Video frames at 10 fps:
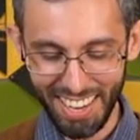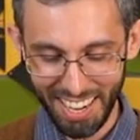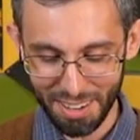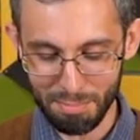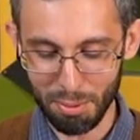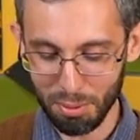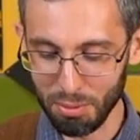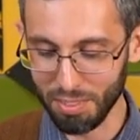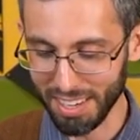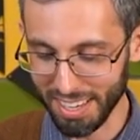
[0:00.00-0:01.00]
can't
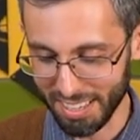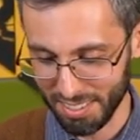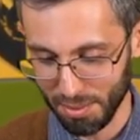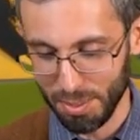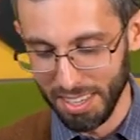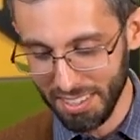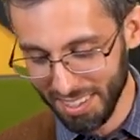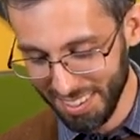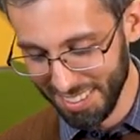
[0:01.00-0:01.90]
prove that it isn't one.